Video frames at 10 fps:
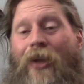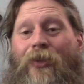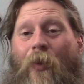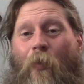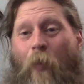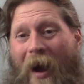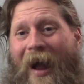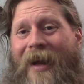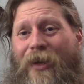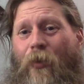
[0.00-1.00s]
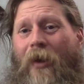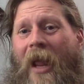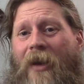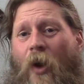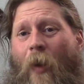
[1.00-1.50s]
So why did
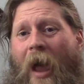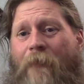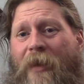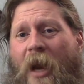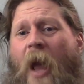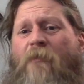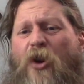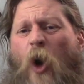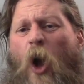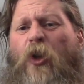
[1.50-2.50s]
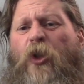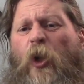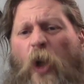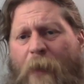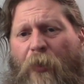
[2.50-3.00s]
Orlando happen? Because
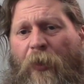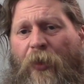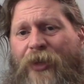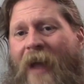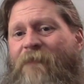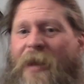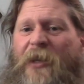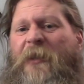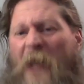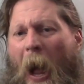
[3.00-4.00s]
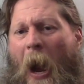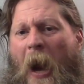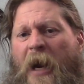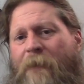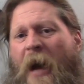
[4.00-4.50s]
liberals have been
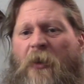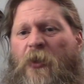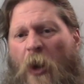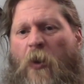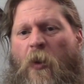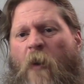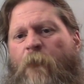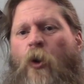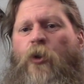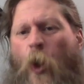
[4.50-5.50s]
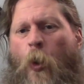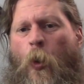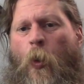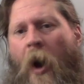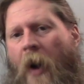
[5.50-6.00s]
lying about gender for
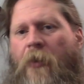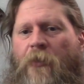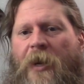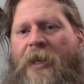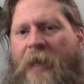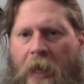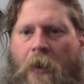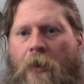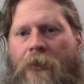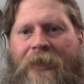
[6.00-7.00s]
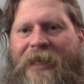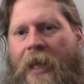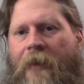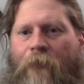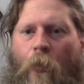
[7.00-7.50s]
200 years,
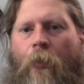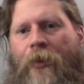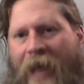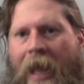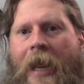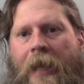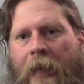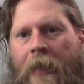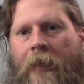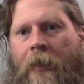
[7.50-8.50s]
give or take.